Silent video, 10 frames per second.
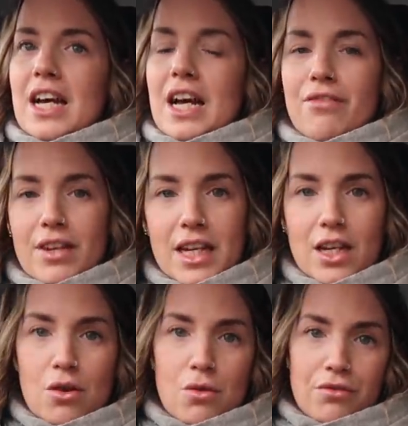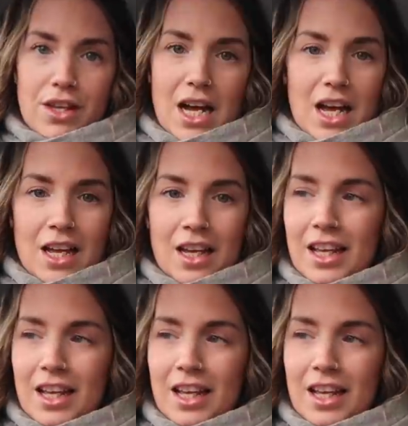have let go of that